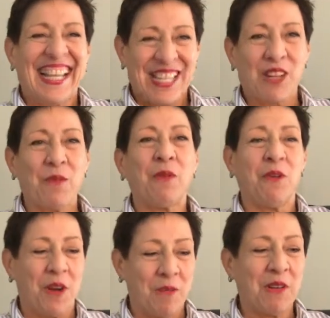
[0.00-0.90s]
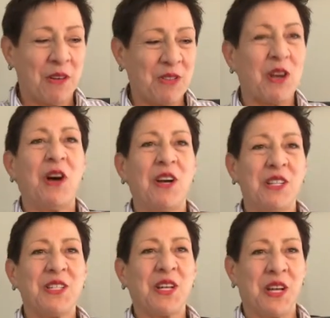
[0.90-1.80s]
So the poem goes on
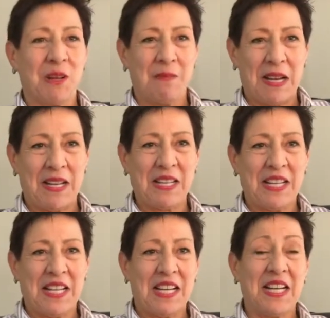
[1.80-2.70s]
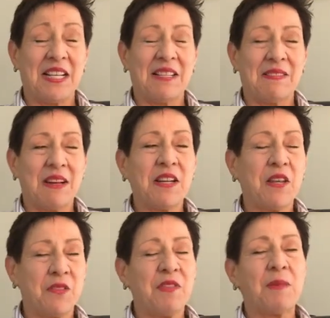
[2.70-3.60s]
to talk about
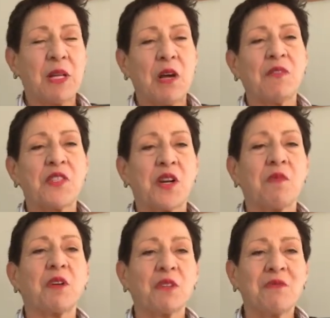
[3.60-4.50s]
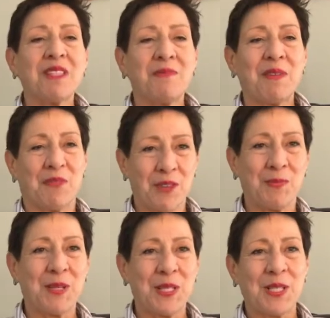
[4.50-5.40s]
another female officer I worked with, my
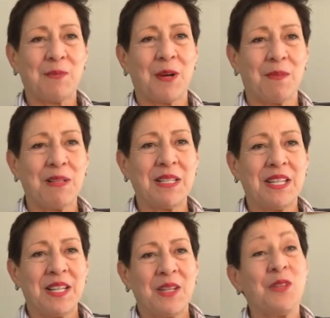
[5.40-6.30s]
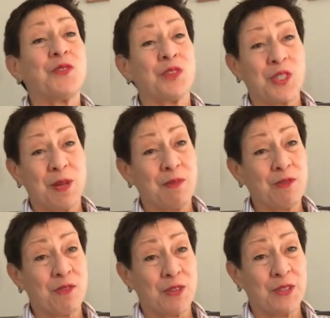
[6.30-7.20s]
first police department, whose first name
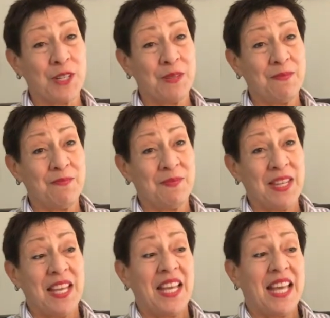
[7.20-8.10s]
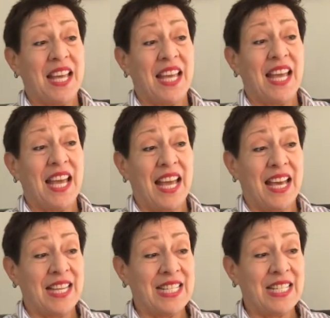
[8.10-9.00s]
was Rosie,
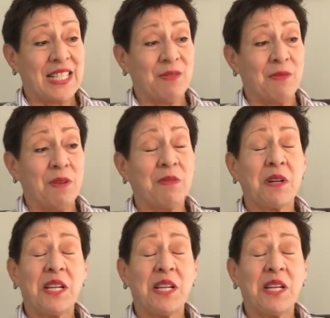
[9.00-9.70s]
and we were